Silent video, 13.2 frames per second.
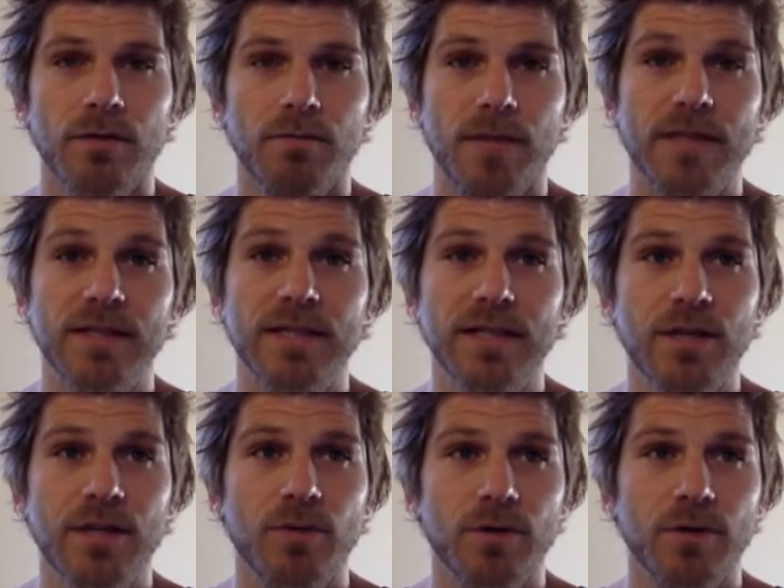Basically,
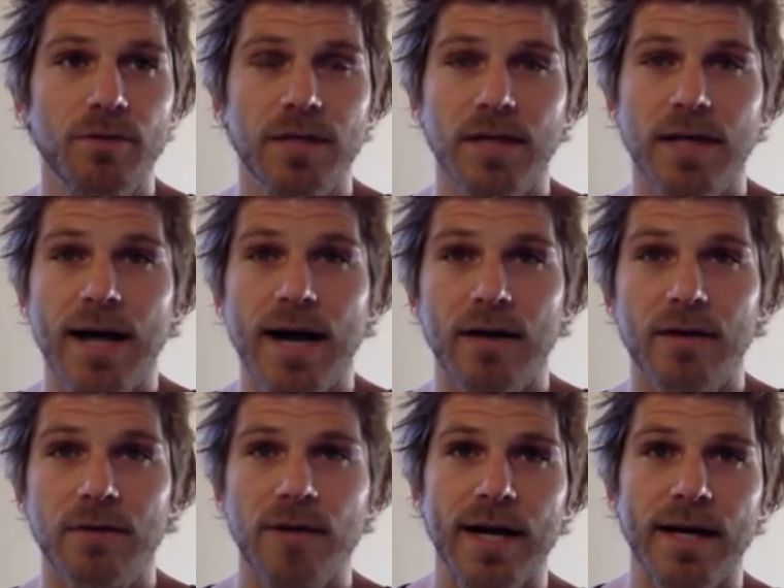you want to be the guy on
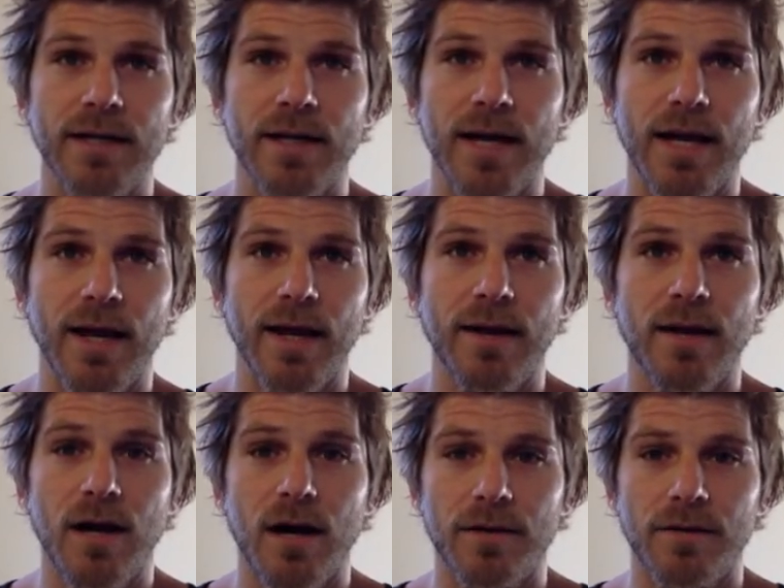the right and
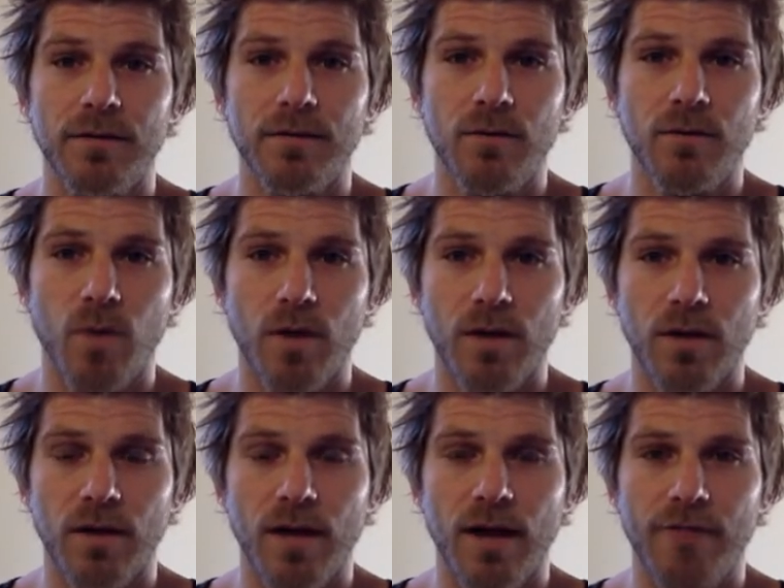not the one on
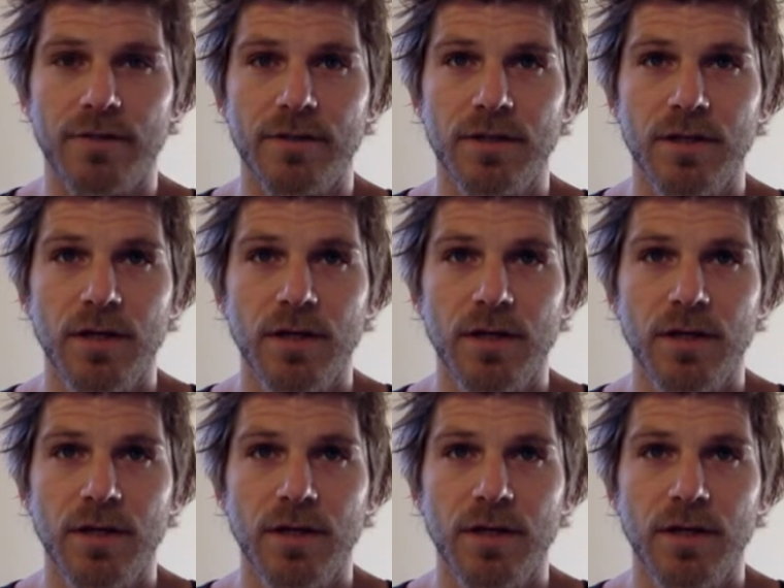the left.